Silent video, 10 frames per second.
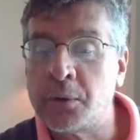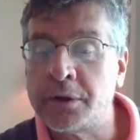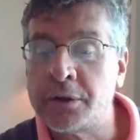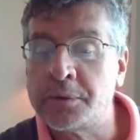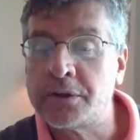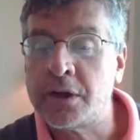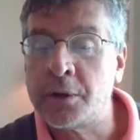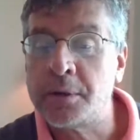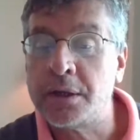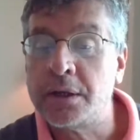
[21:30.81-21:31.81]
I want them to
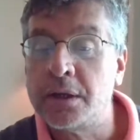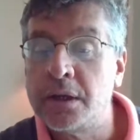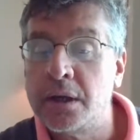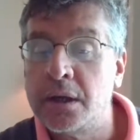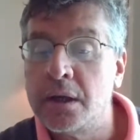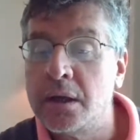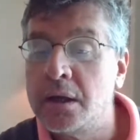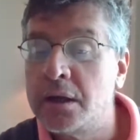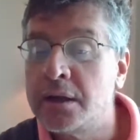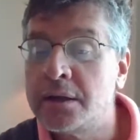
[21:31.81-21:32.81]
tell me,
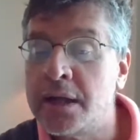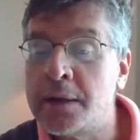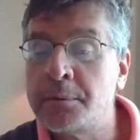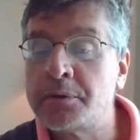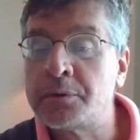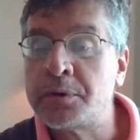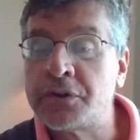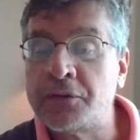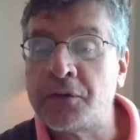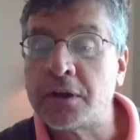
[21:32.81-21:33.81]
name them
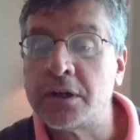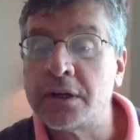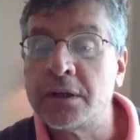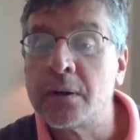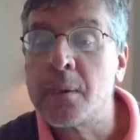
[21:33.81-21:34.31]
specifically.